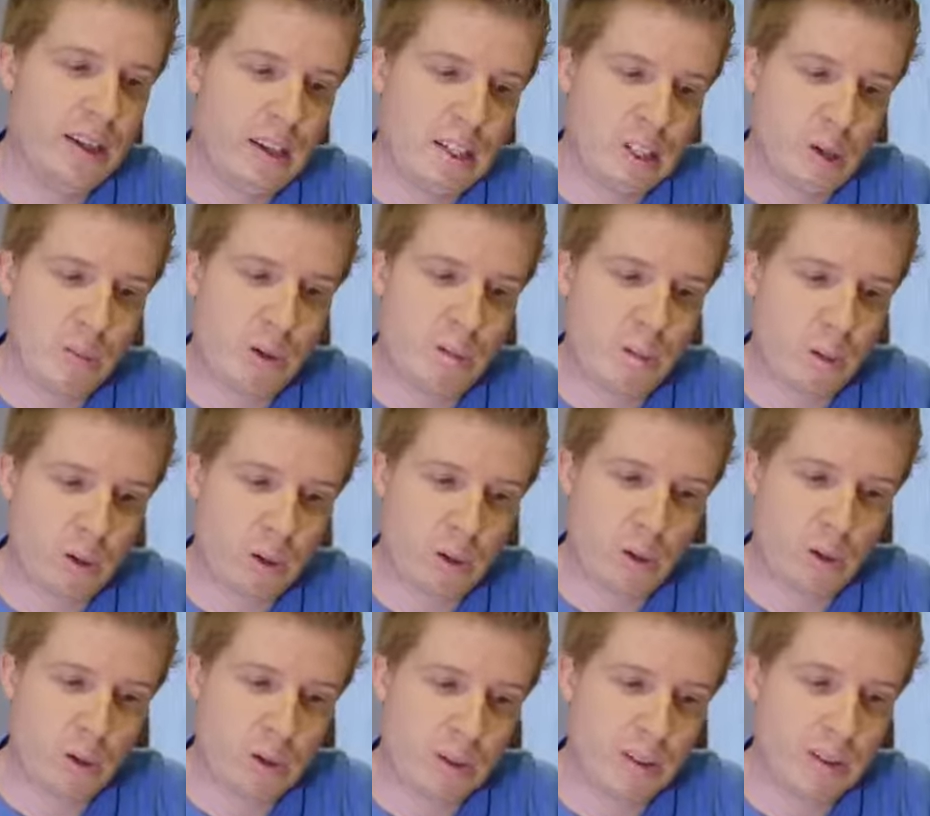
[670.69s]
So people who
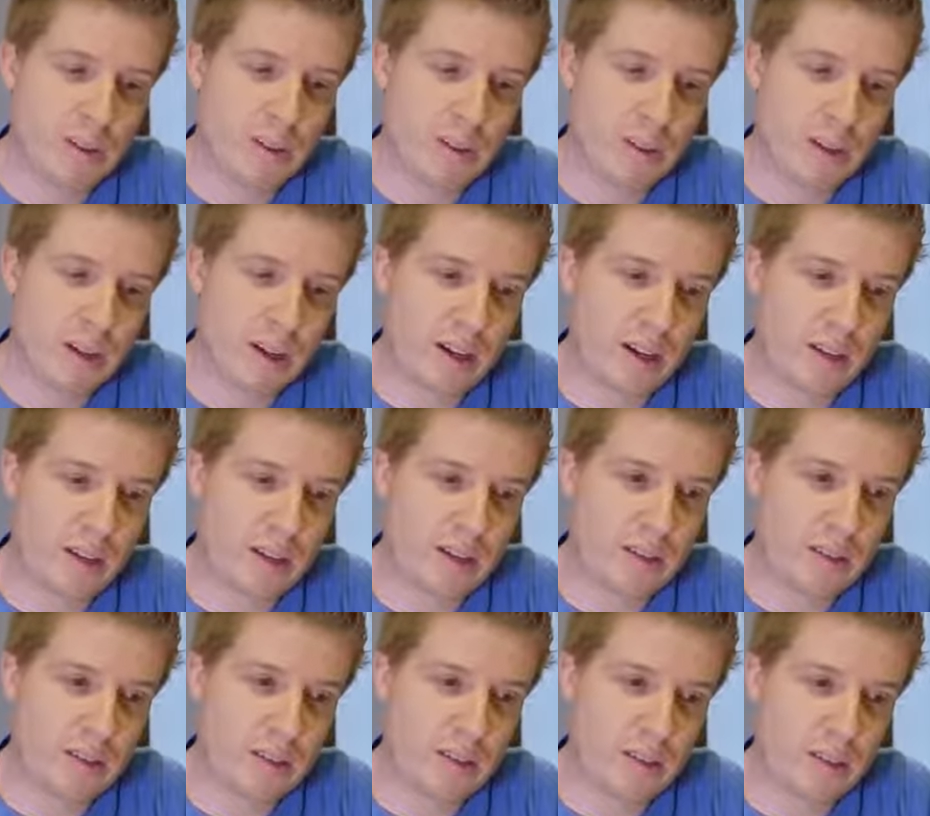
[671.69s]
are in
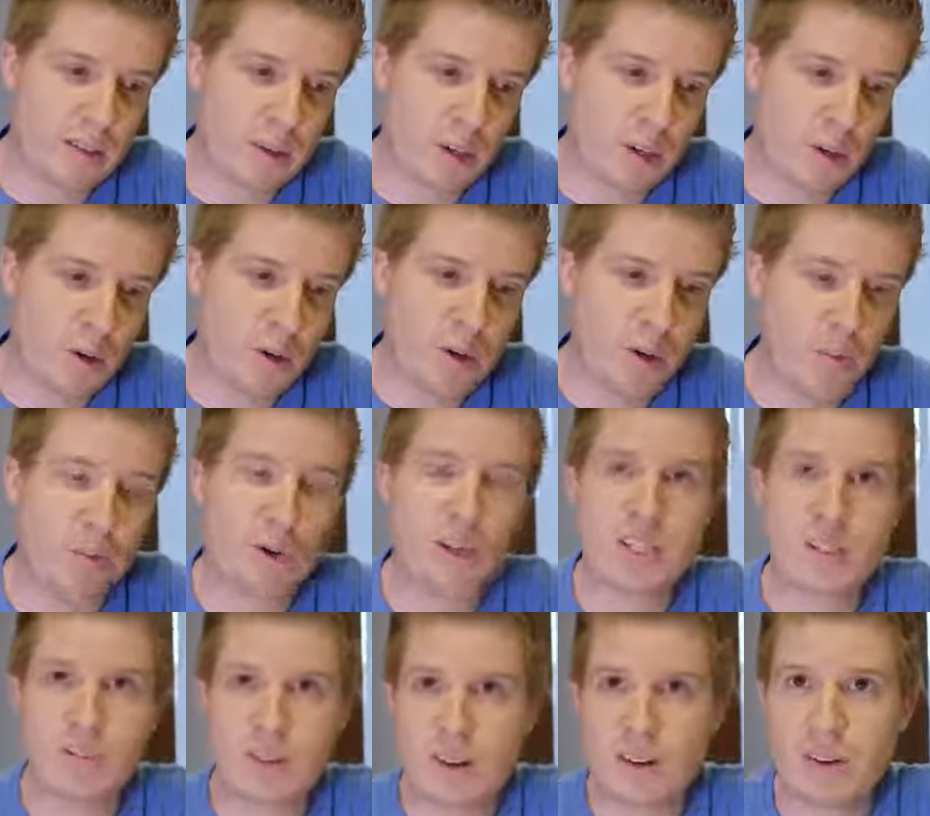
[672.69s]

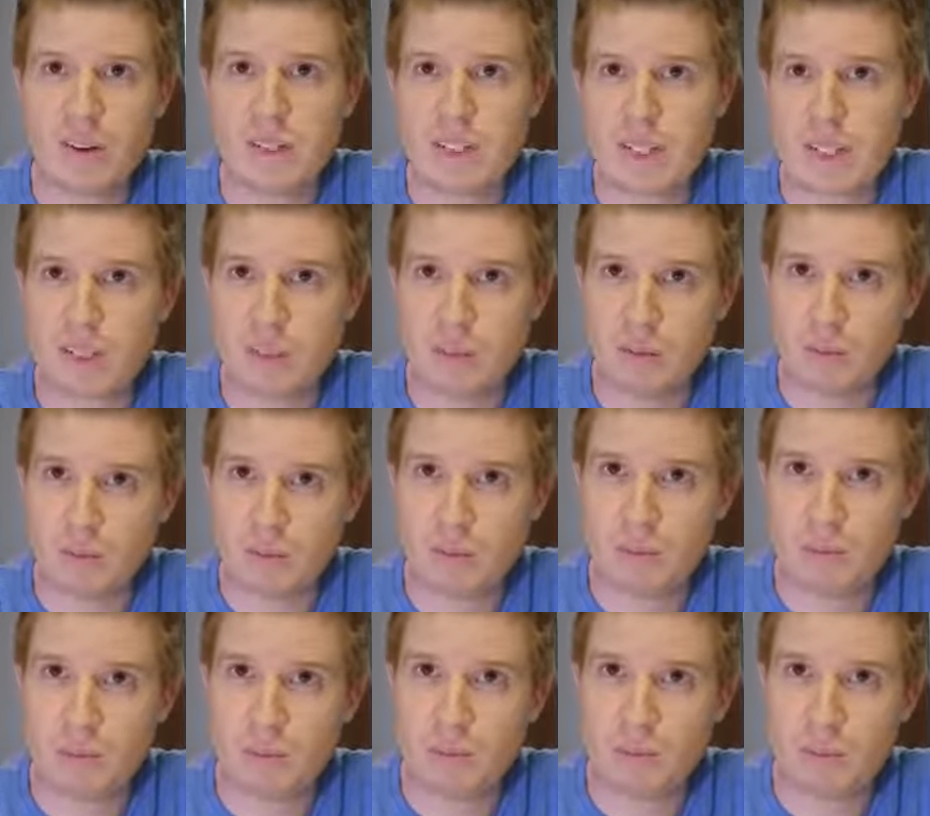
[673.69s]
oppressive areas can
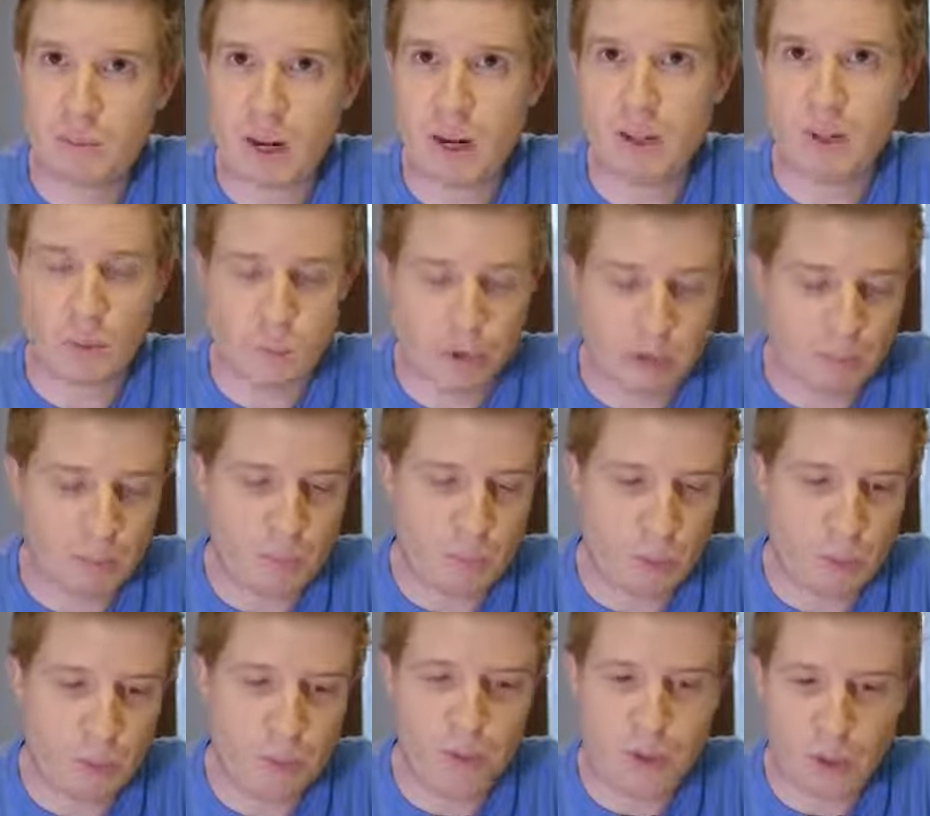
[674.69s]
browse the web
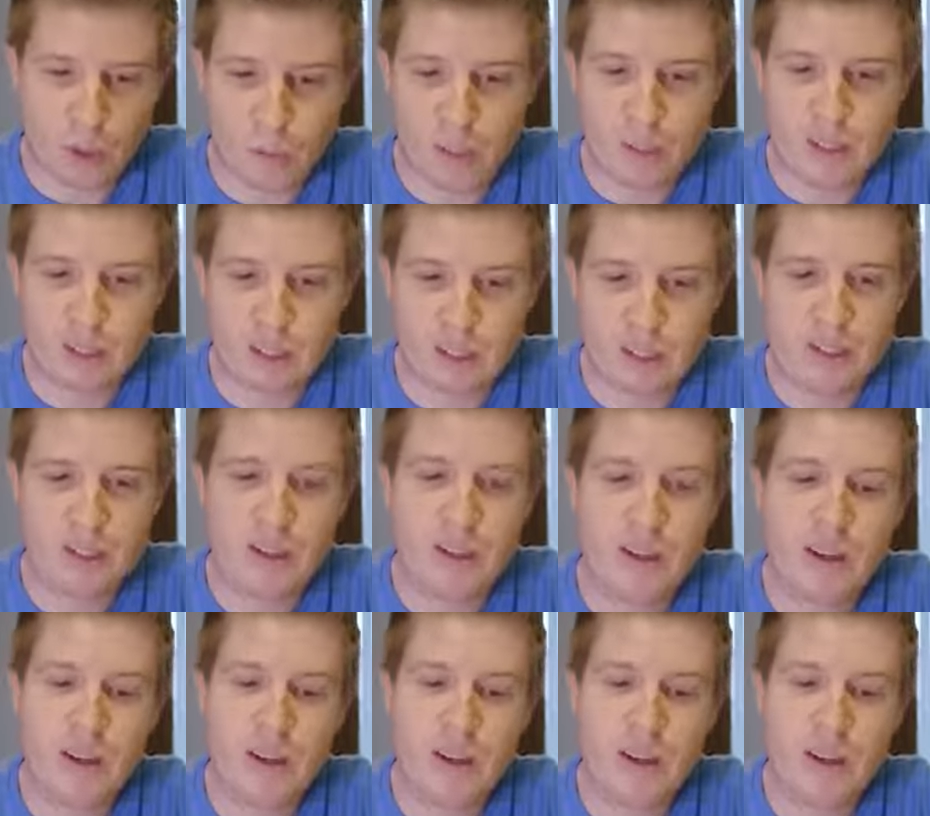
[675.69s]
more anonymously.